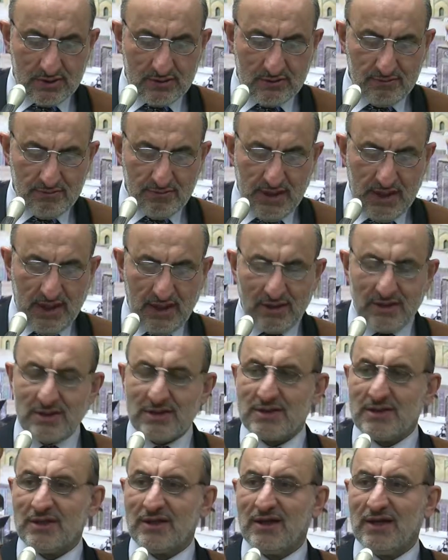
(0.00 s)

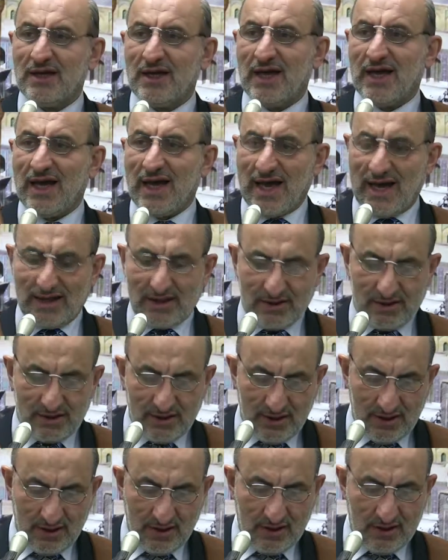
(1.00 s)
means
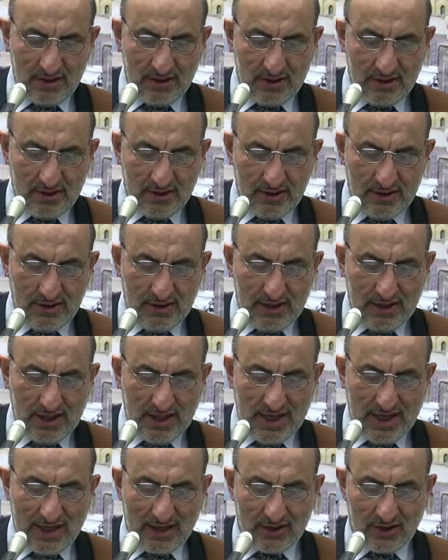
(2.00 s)
acting
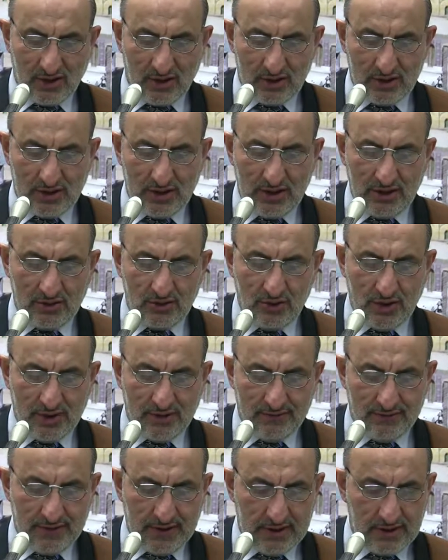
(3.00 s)
according to
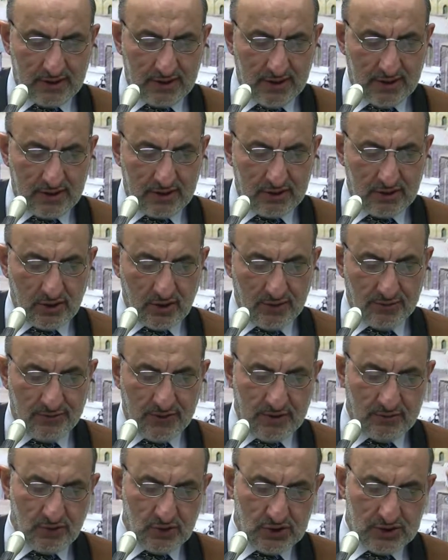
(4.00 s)
the verdict of a
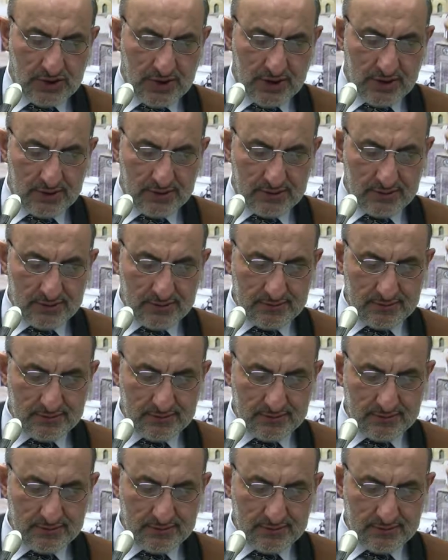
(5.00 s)
mujtahid.